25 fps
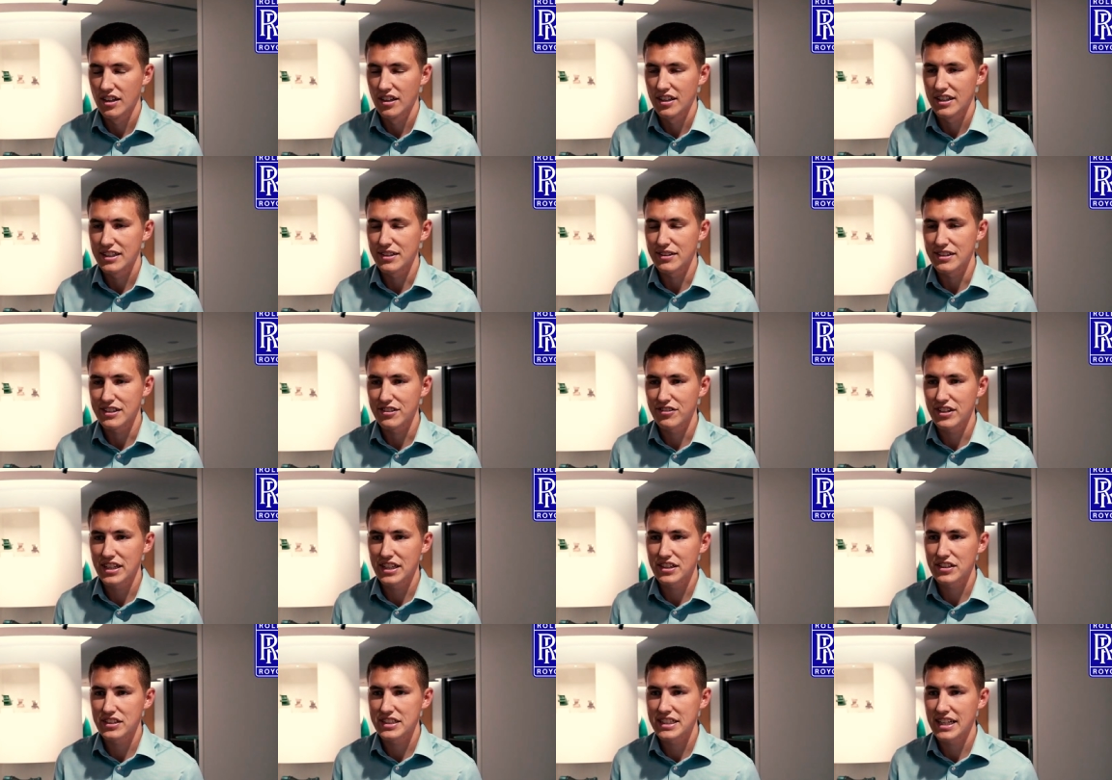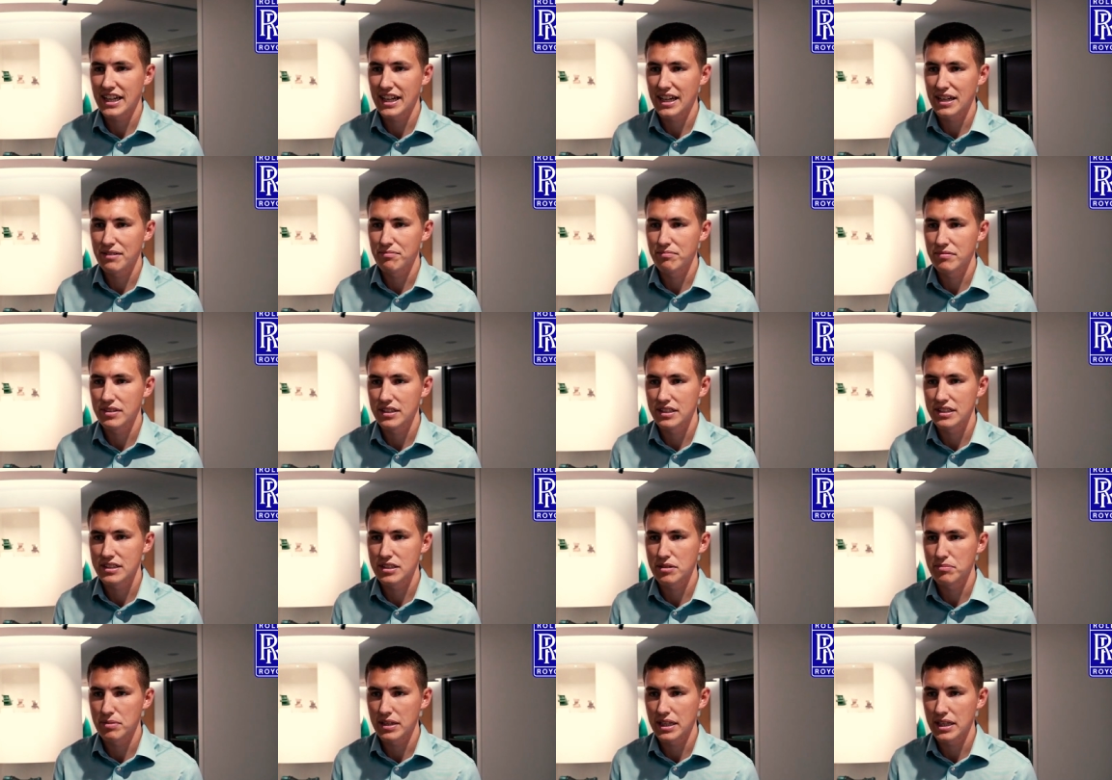So it's a really good time
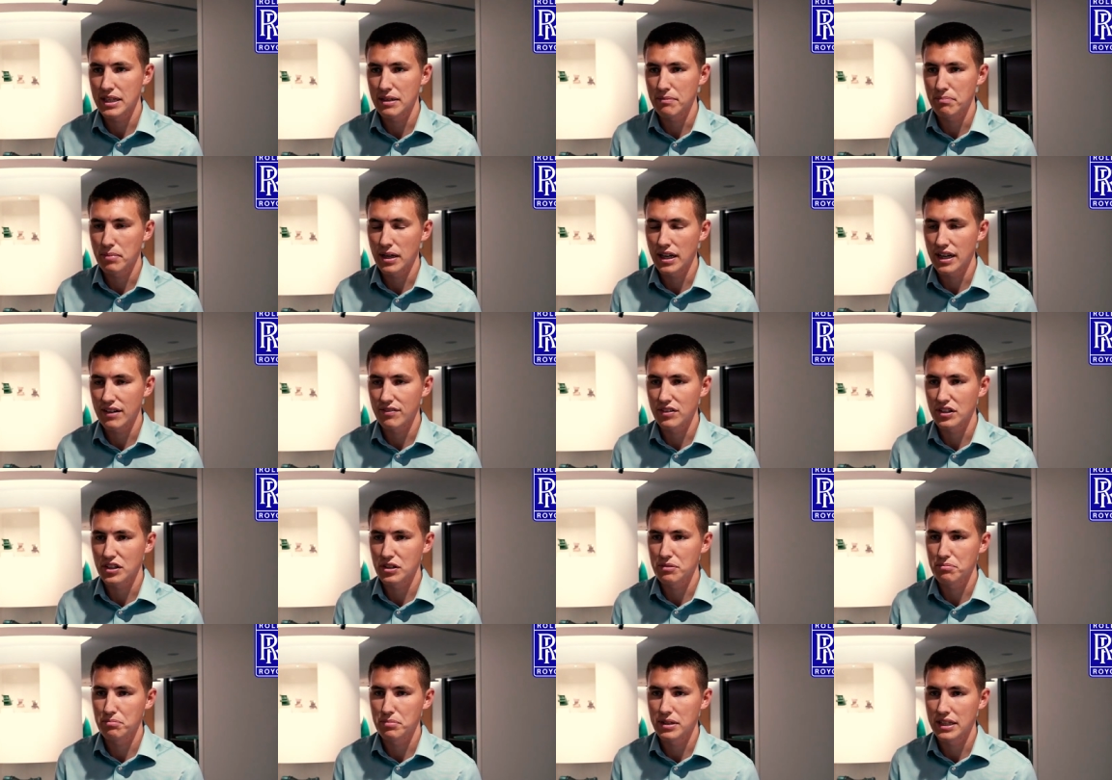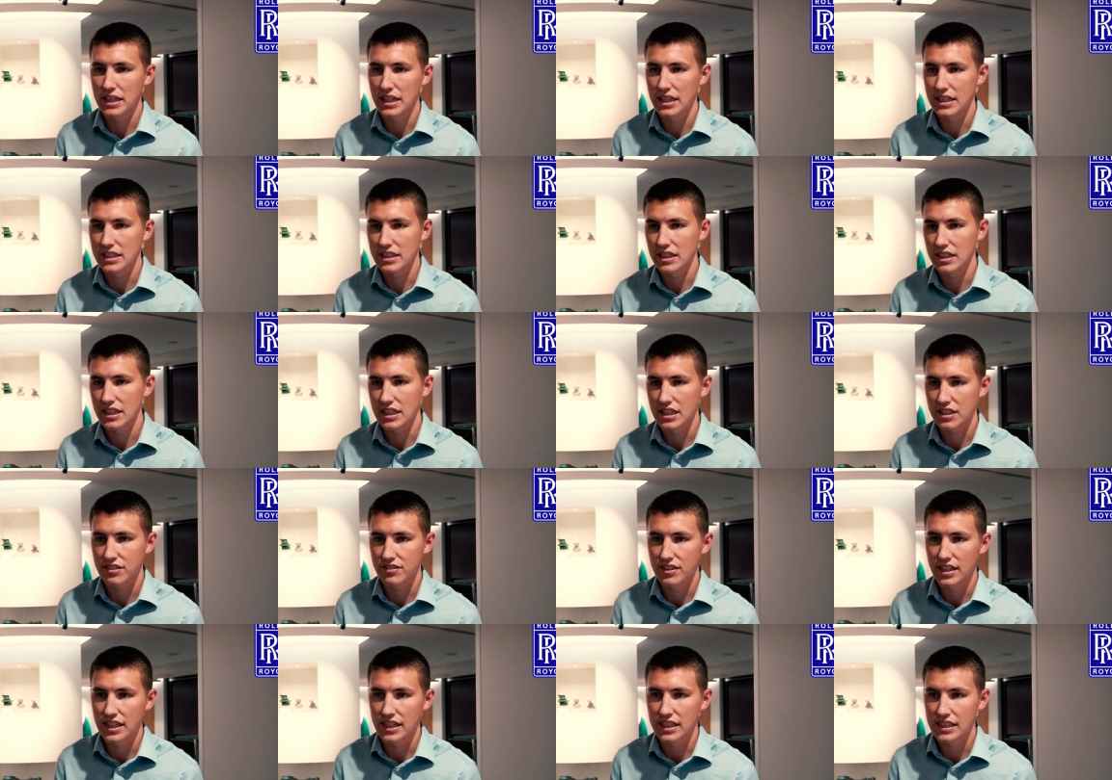to be part of the company as early
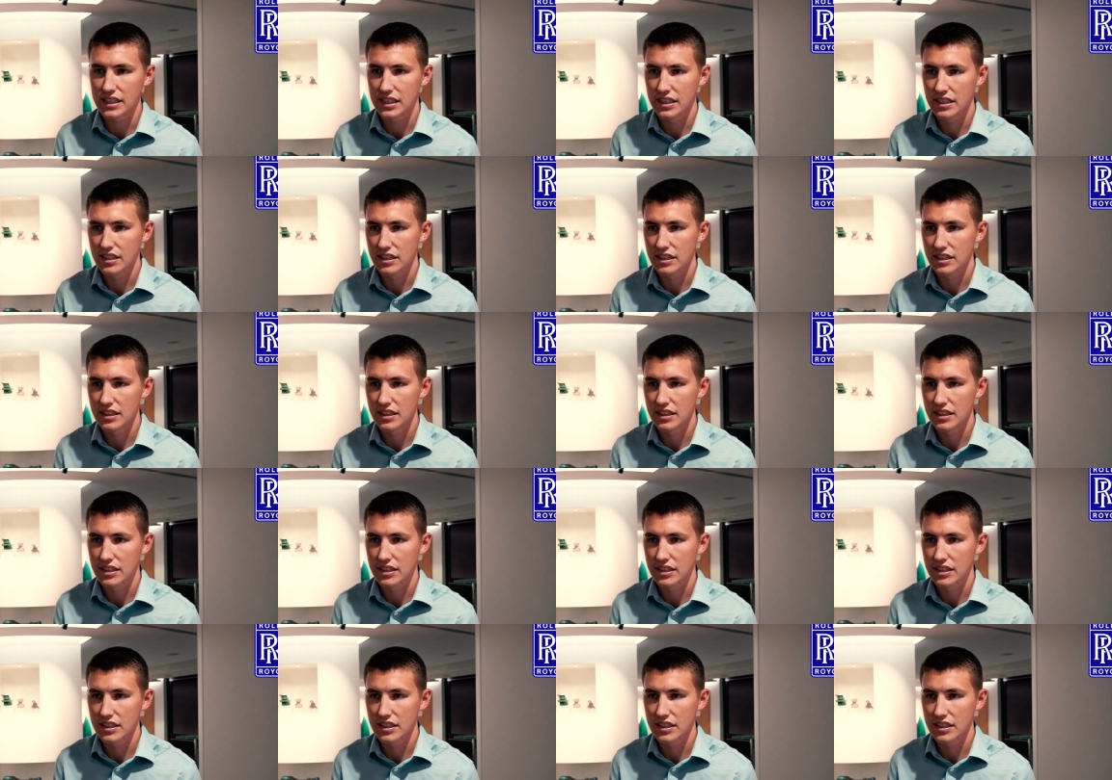careers.